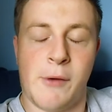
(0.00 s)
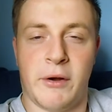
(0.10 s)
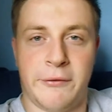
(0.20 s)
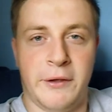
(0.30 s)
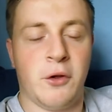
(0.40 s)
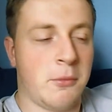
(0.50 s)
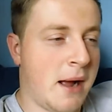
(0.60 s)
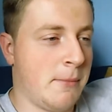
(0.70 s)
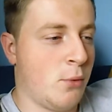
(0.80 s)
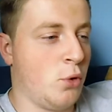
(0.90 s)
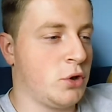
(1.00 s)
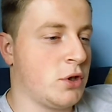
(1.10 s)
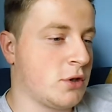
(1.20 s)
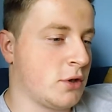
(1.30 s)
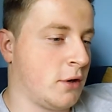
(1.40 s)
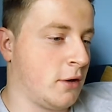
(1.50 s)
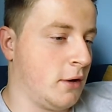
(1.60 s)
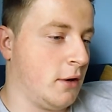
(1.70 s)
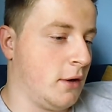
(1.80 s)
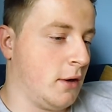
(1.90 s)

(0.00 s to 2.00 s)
how I feel or my emotions, or